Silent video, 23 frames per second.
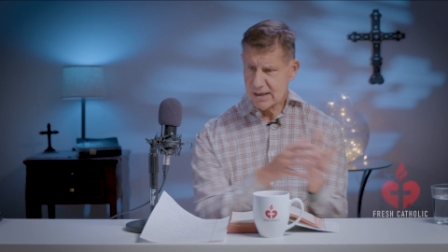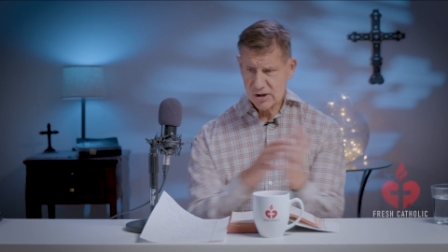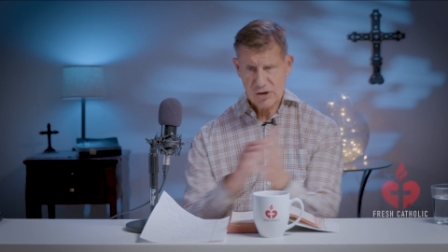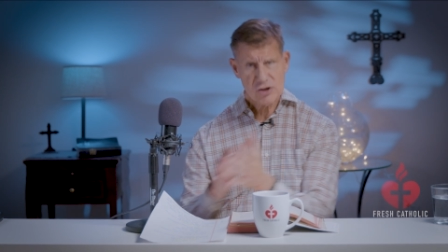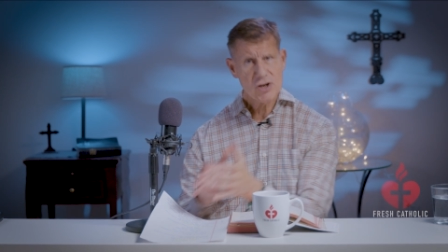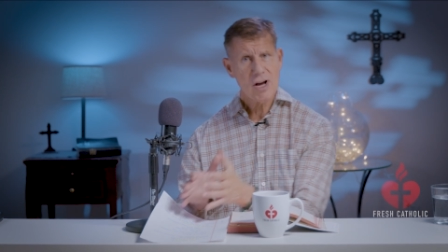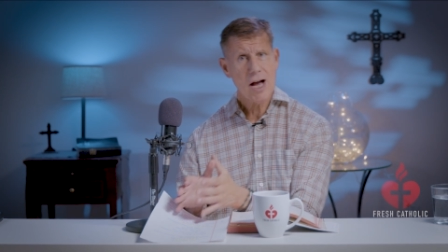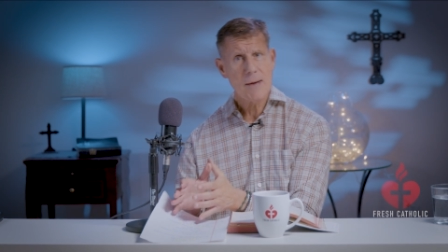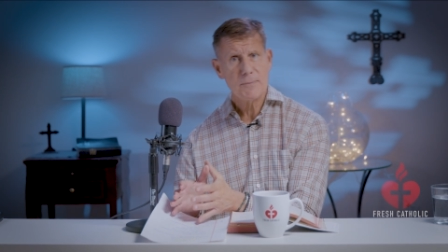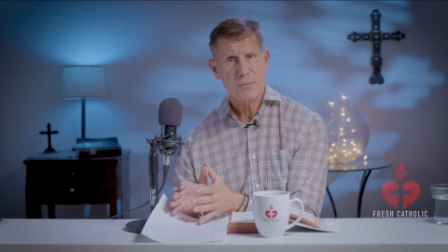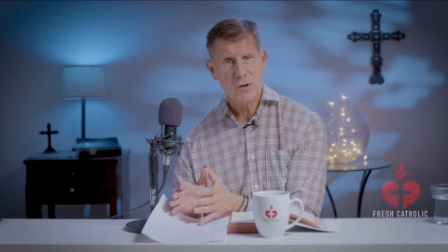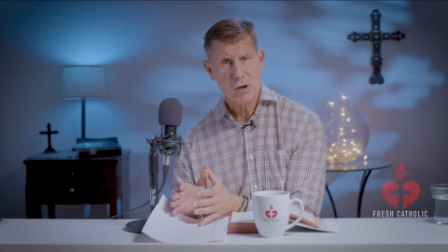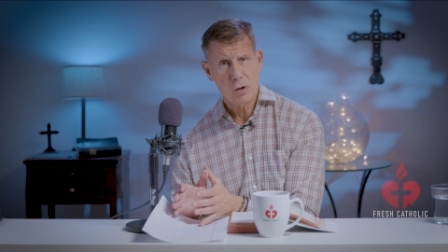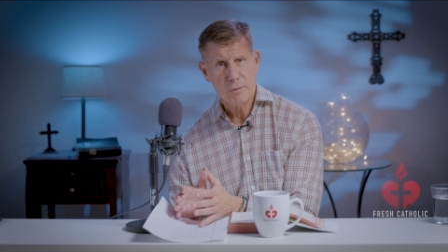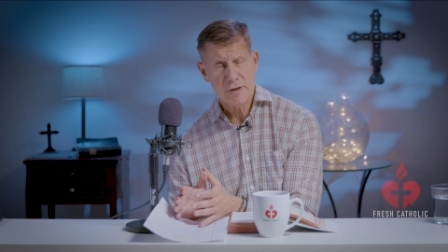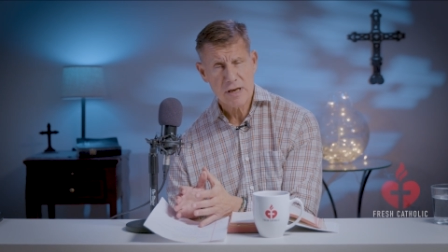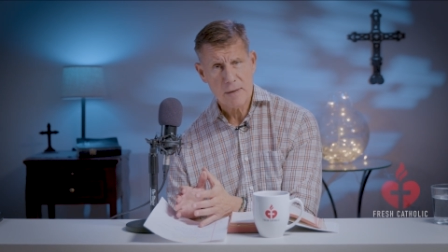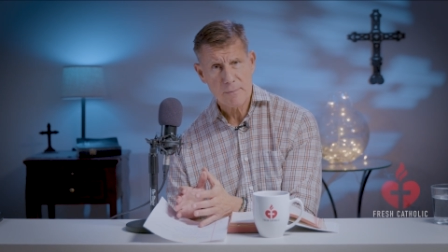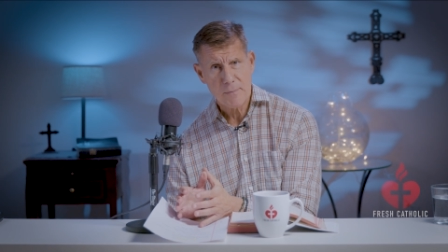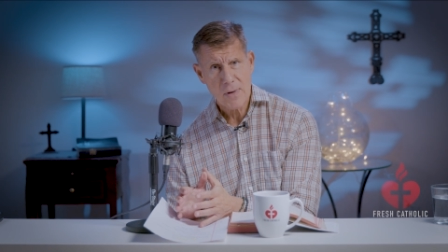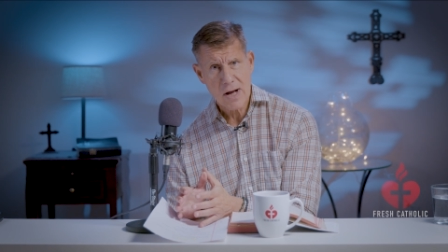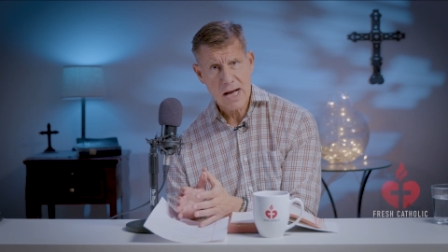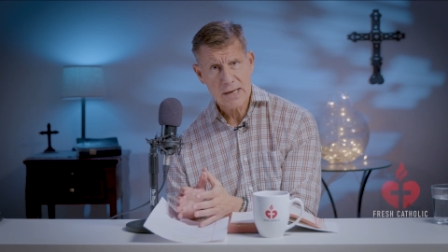Stop 2,
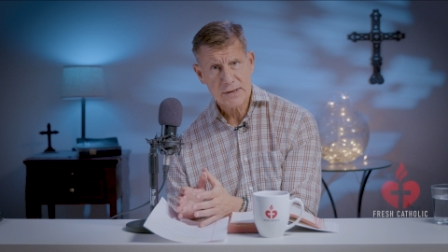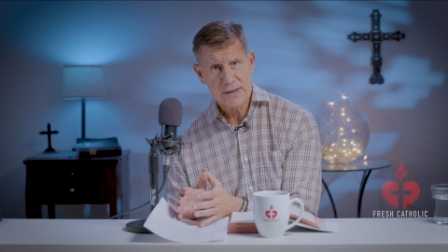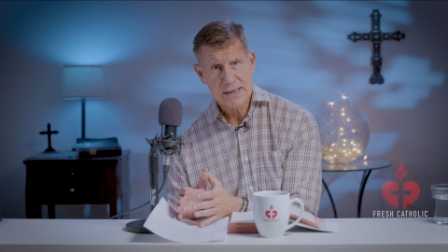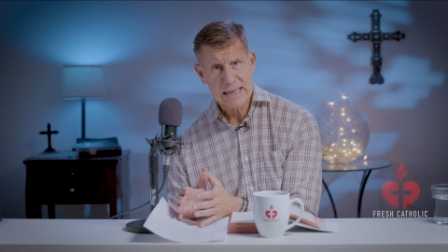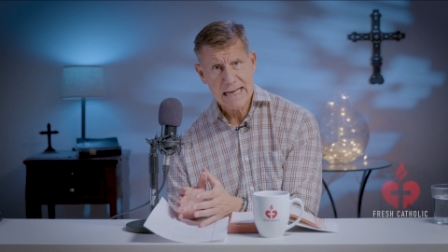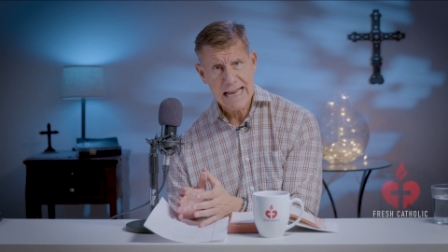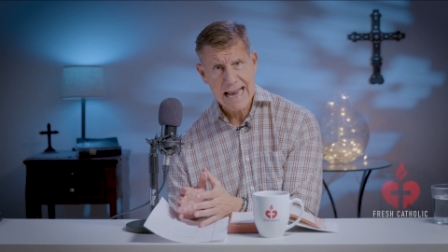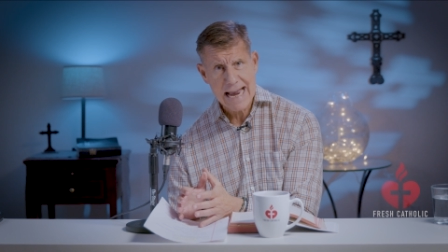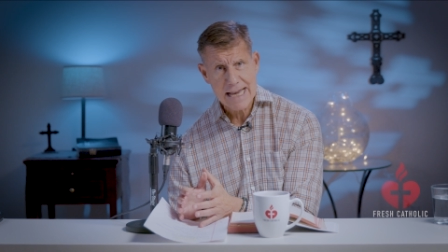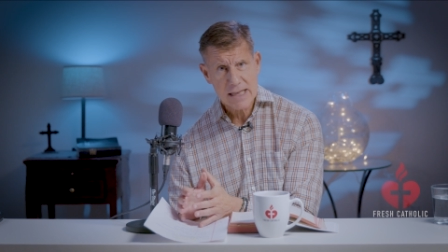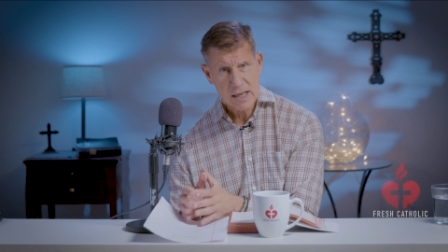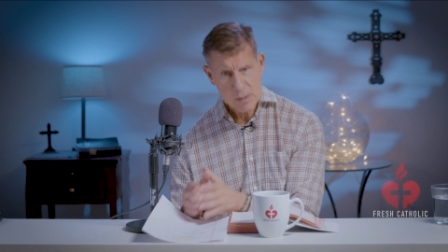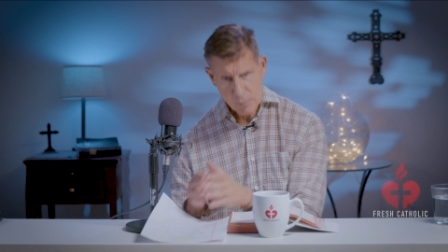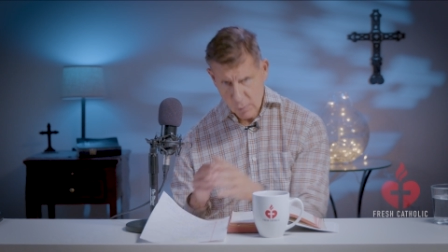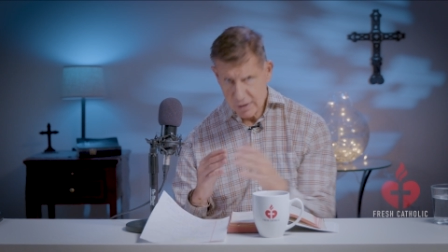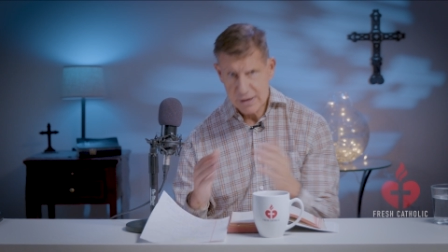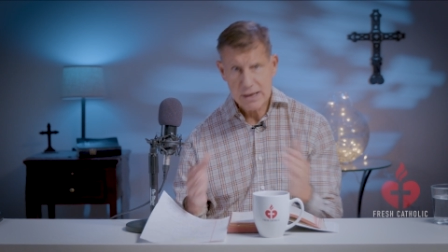you bought the animal.